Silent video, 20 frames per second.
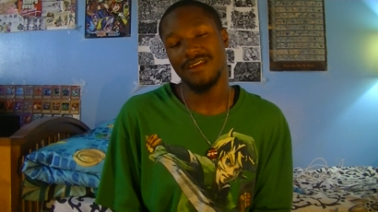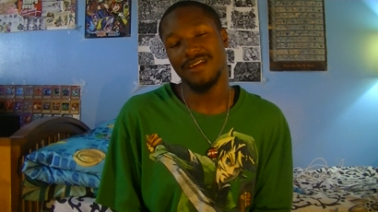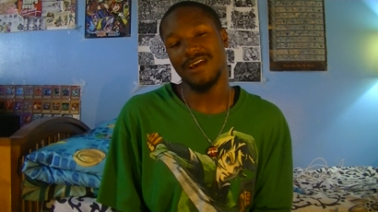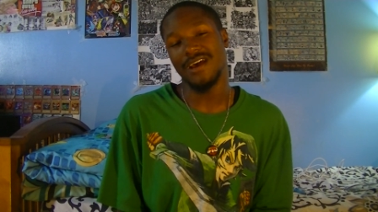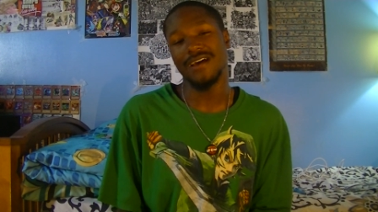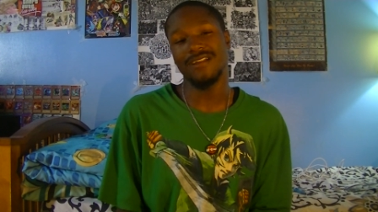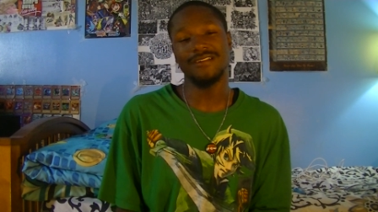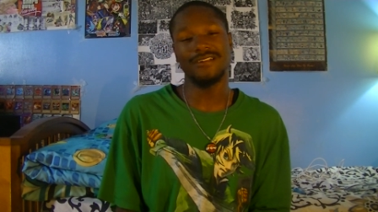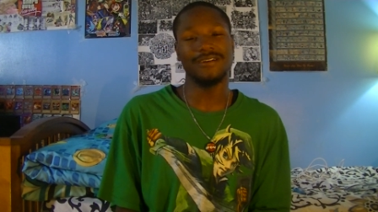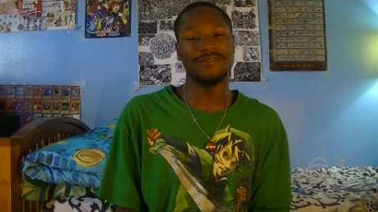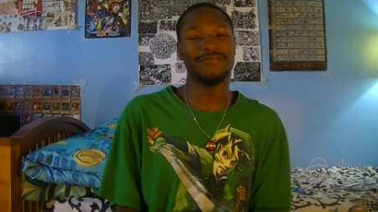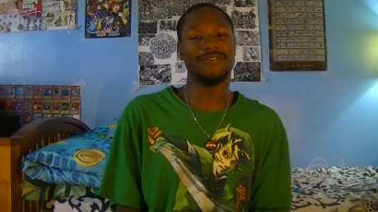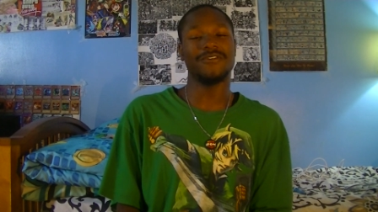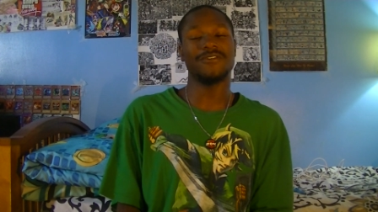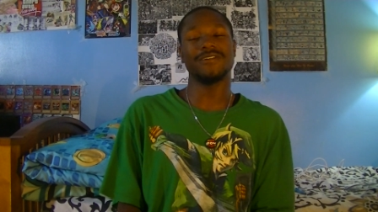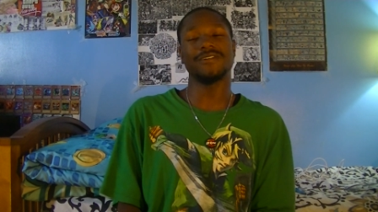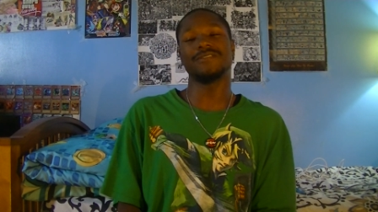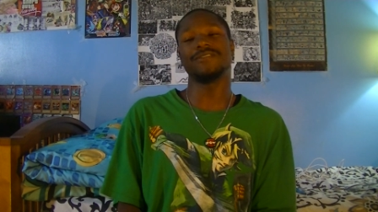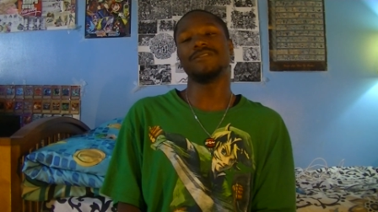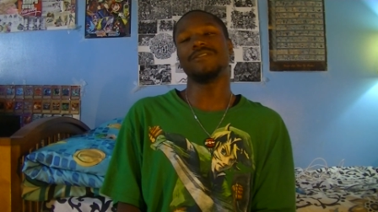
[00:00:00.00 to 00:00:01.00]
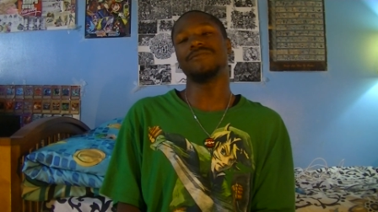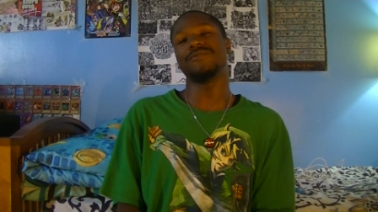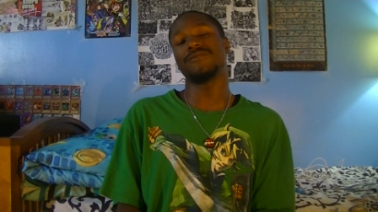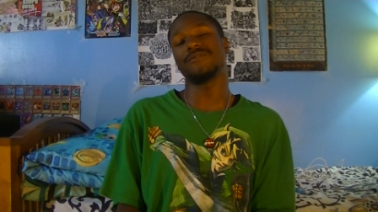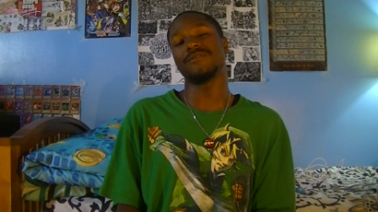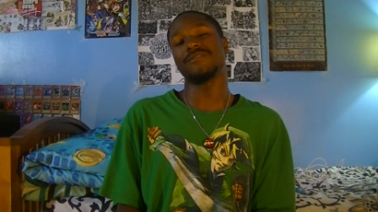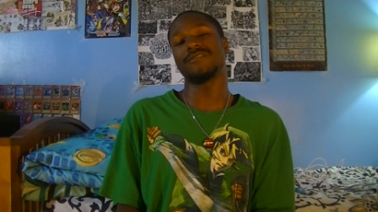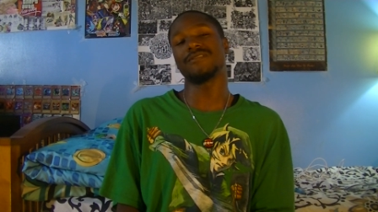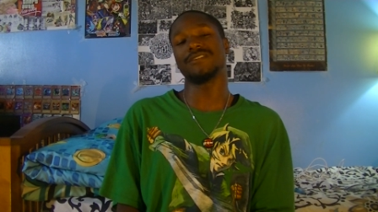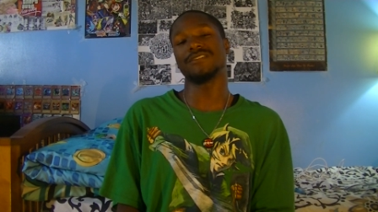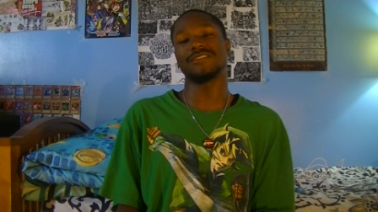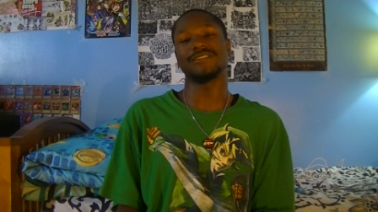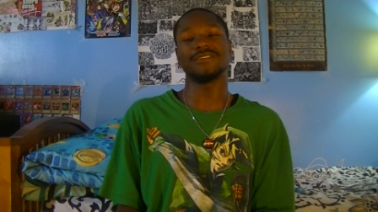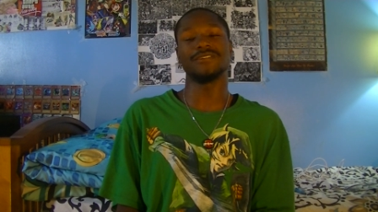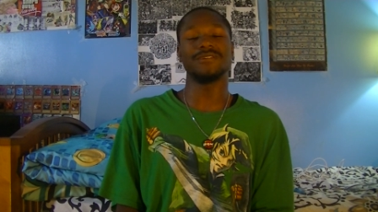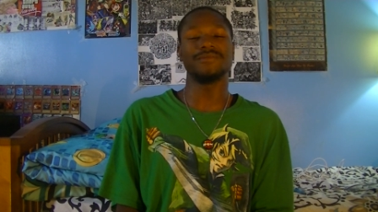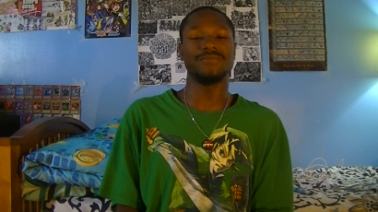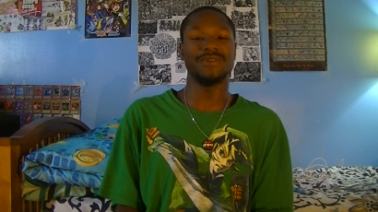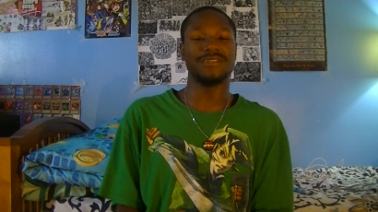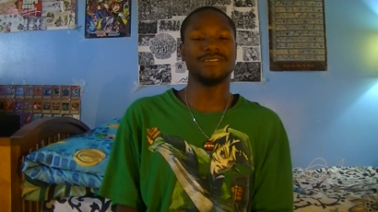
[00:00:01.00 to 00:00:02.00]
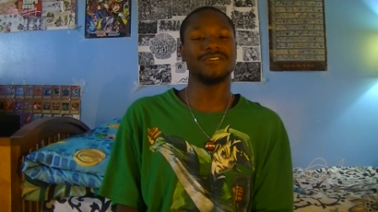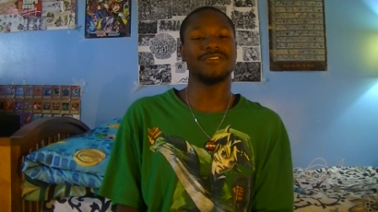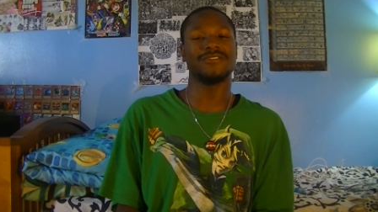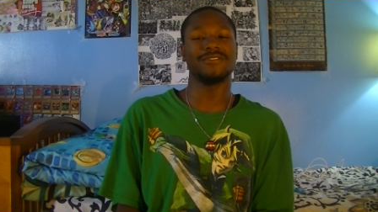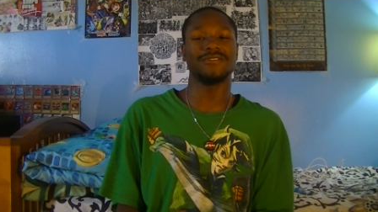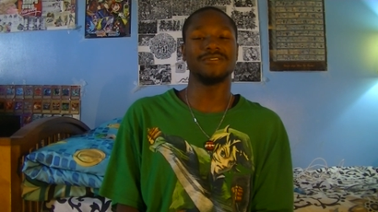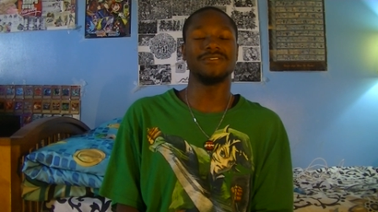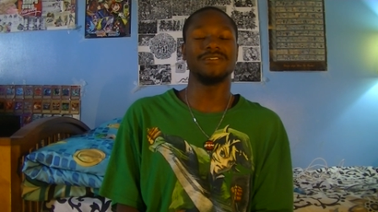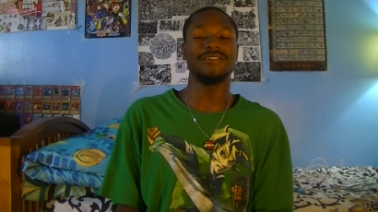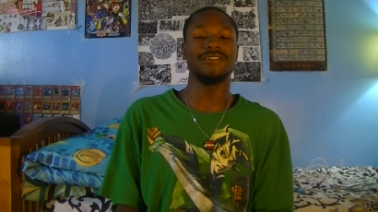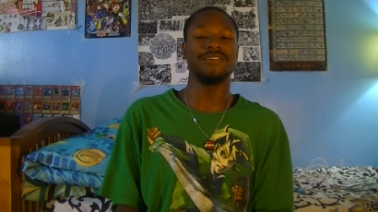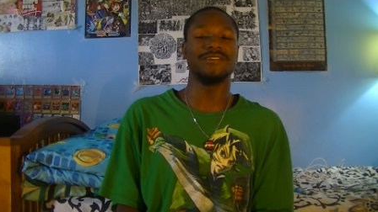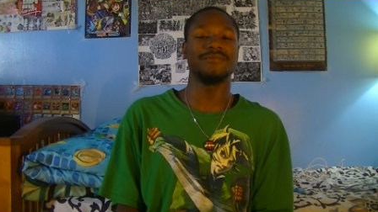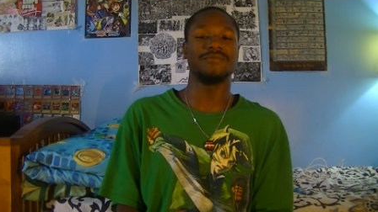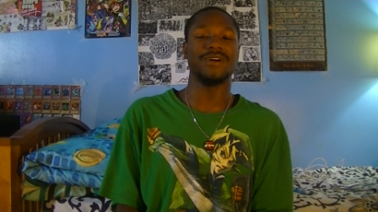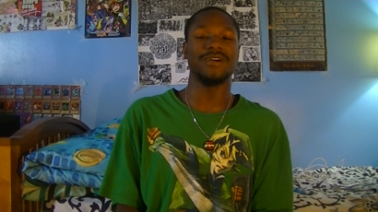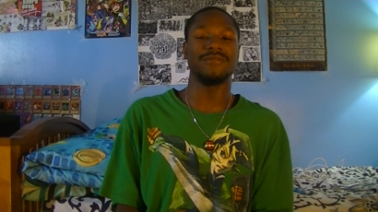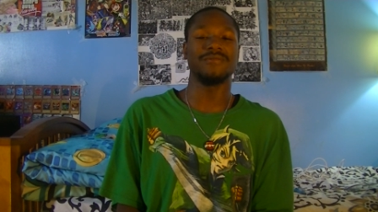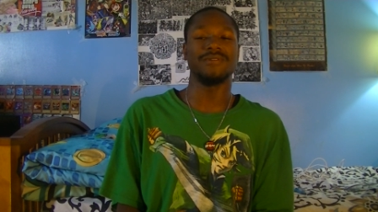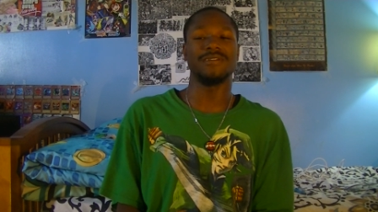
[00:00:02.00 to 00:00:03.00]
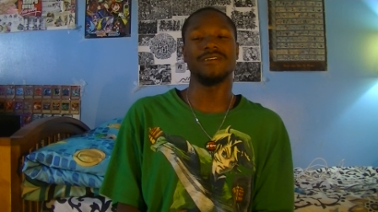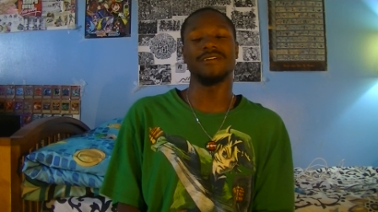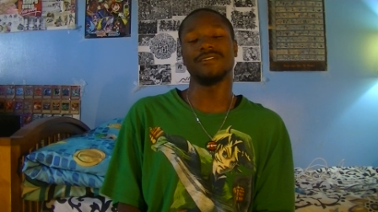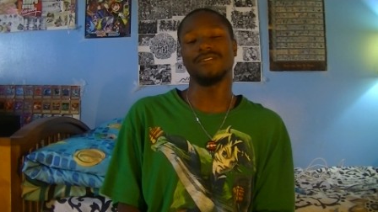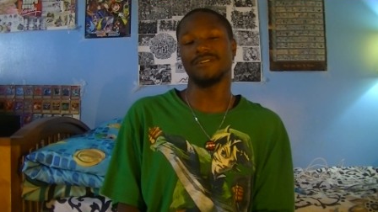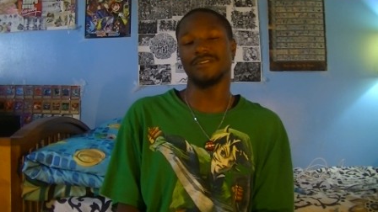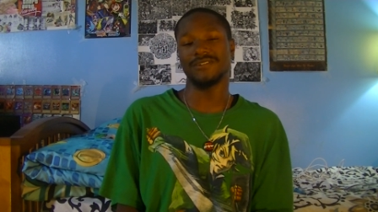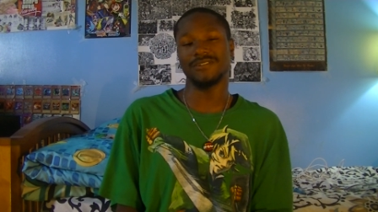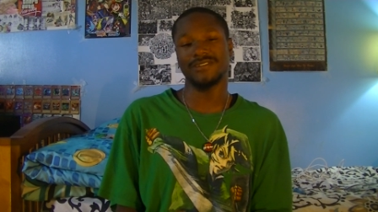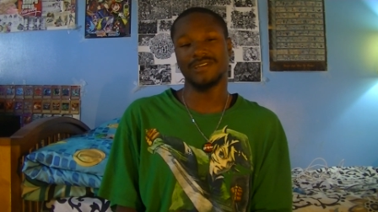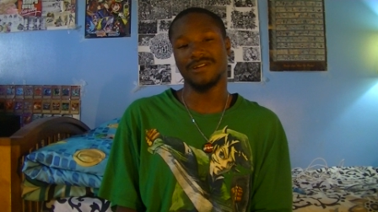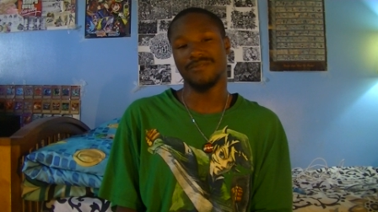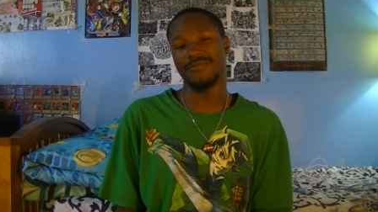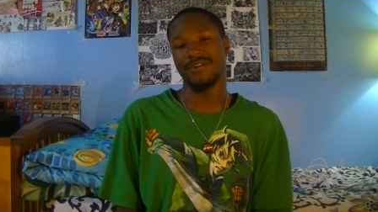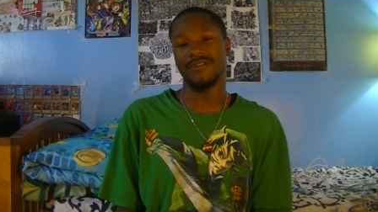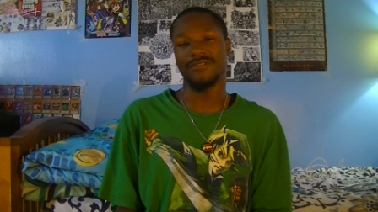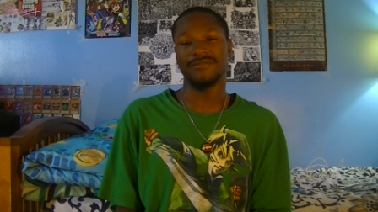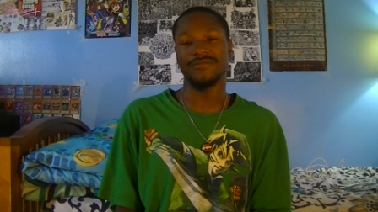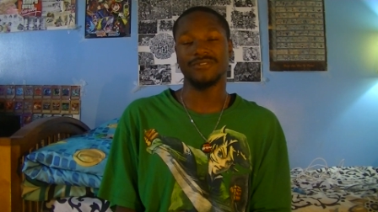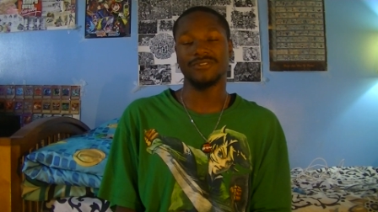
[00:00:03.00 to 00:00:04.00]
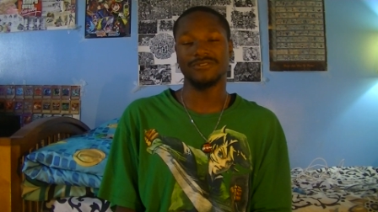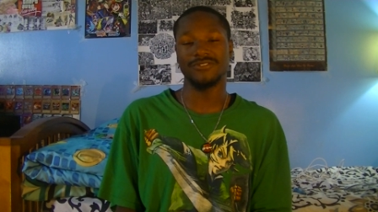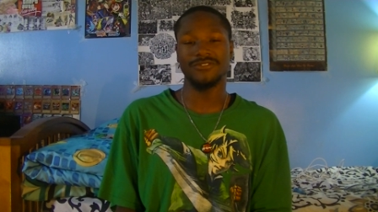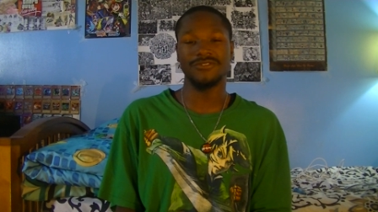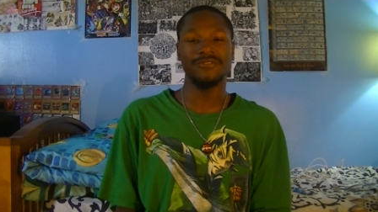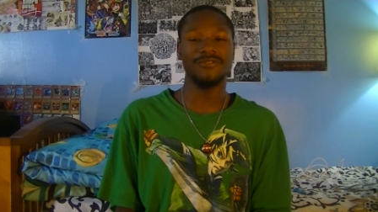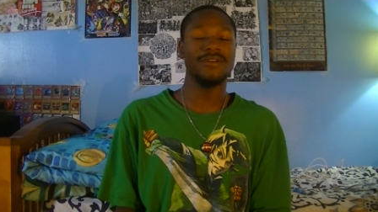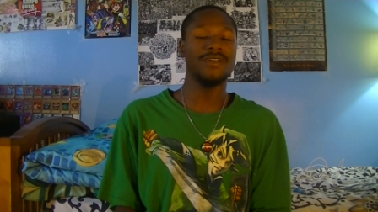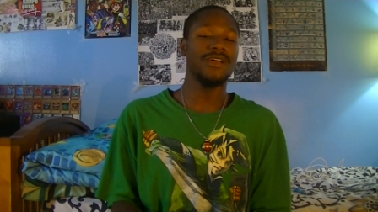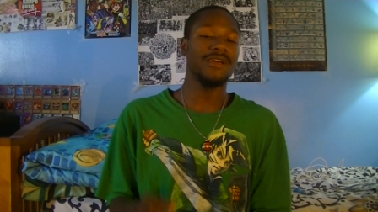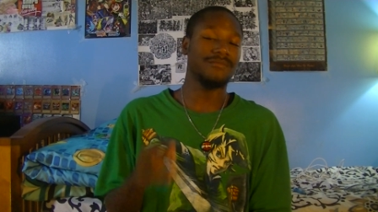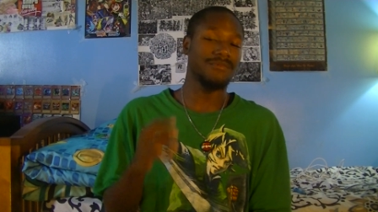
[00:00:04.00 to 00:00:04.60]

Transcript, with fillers: I love Call of Duty 4. It's still the best Call of Duty in my opinion alongside of Modern Warfare 2.